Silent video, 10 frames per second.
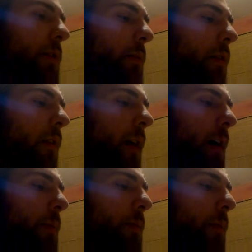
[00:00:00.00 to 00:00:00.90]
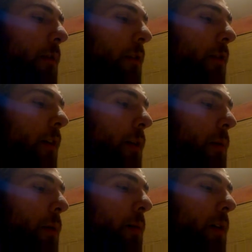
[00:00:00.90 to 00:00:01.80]
more simple than that. And I feel like
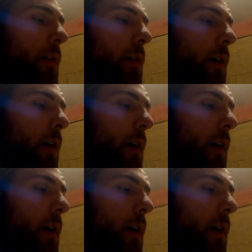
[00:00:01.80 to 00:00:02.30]
other people have been